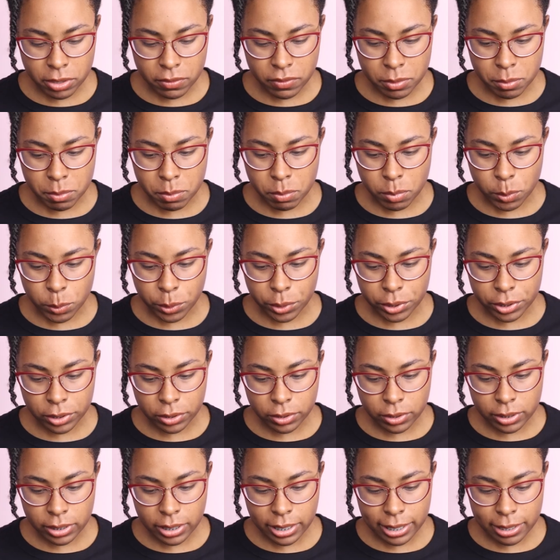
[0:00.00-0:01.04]
bit of a
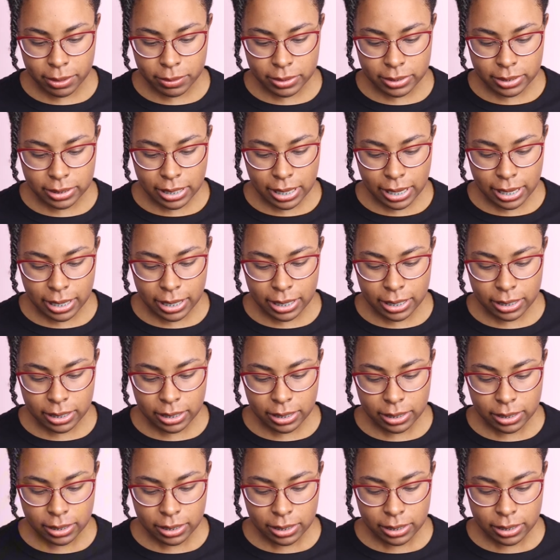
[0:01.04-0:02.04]
border on the outside,